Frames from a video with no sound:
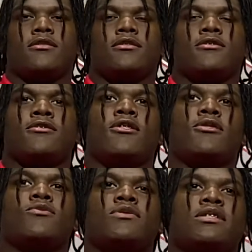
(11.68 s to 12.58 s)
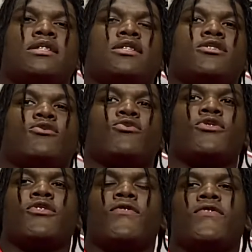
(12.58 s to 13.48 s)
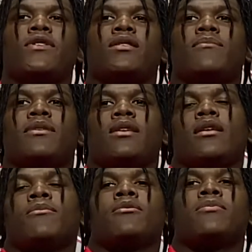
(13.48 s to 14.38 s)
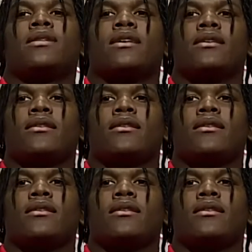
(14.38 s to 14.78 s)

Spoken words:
You know, it was just a surreal feeling being able to play